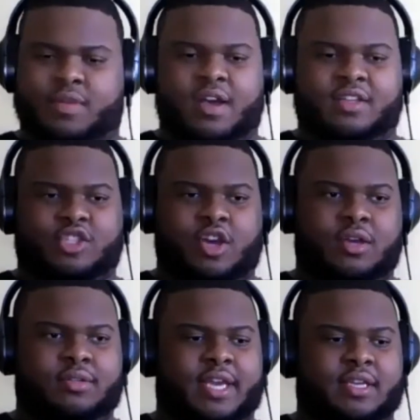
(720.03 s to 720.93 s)
saw
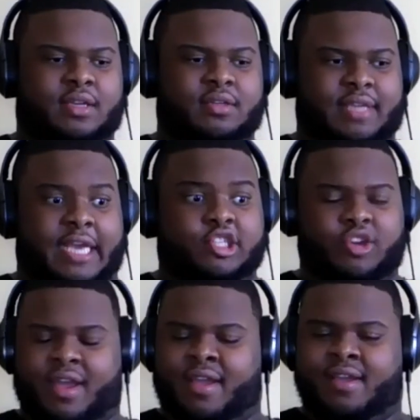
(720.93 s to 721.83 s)

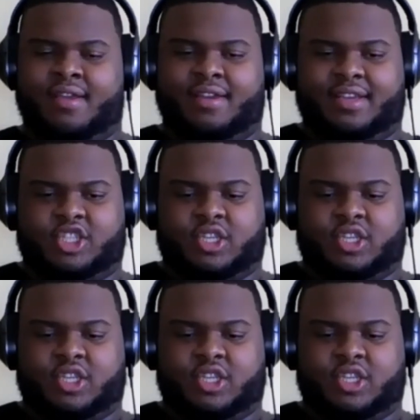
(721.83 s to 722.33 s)
yesterday in Chicago.